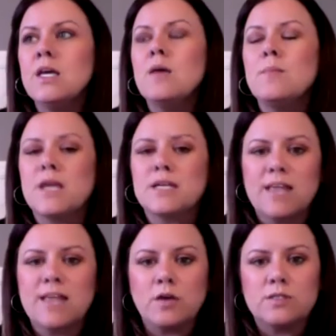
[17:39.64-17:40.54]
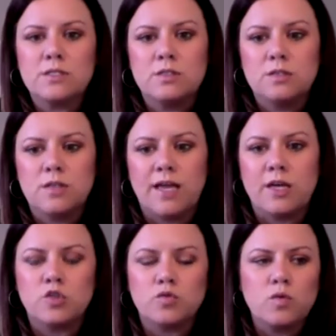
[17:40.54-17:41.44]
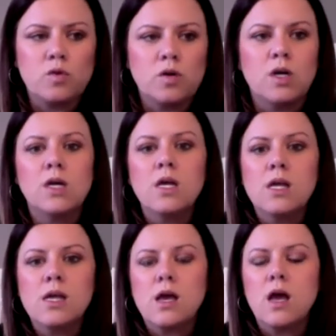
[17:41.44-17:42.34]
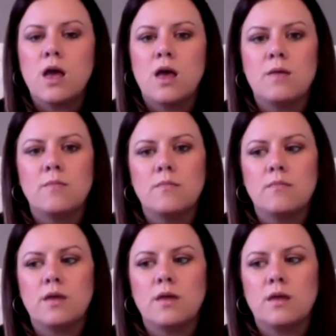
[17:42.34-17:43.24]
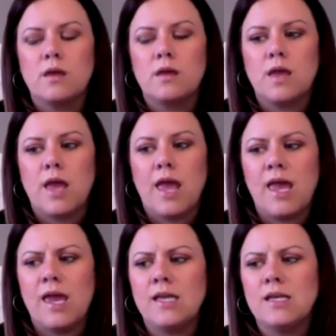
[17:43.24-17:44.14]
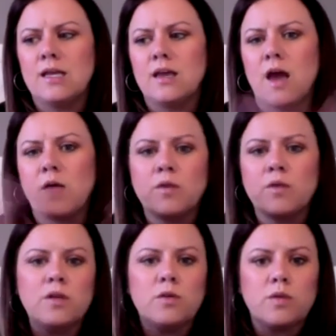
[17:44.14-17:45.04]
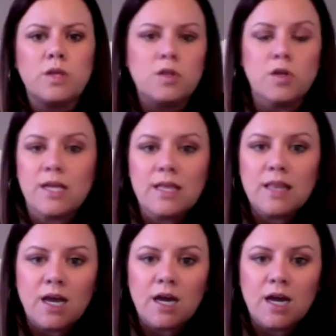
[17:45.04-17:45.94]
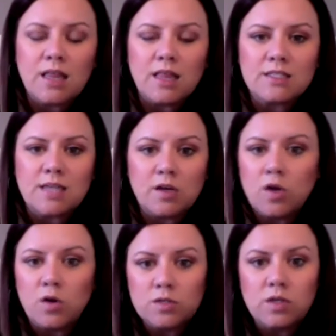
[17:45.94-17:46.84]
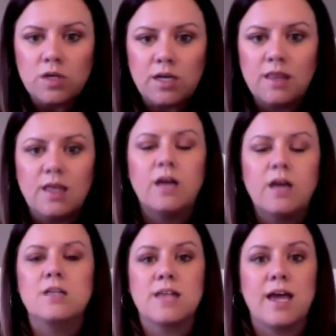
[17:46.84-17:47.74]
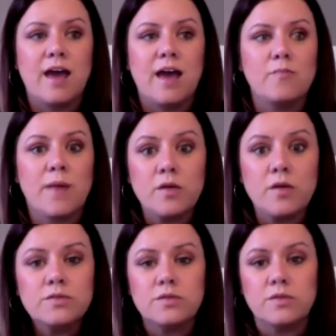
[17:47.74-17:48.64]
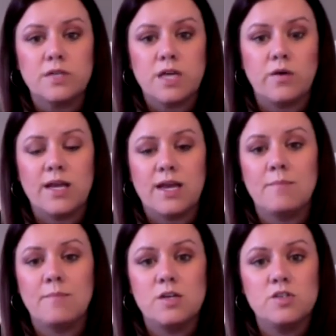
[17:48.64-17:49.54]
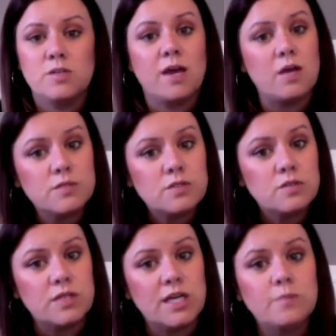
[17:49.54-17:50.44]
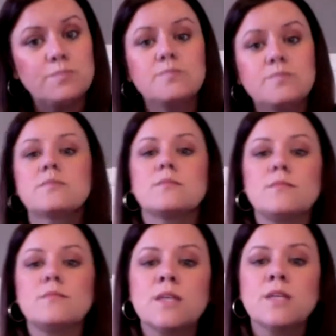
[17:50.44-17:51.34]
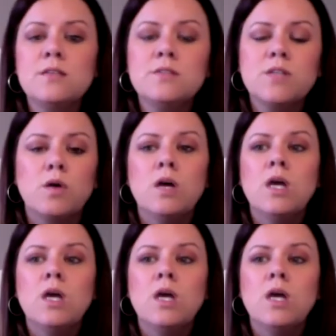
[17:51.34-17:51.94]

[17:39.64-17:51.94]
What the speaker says: because that goes into like a drawer, and I really don't look in there unless I know to look in there, because I have my own studio and I'm managing my own studio. And so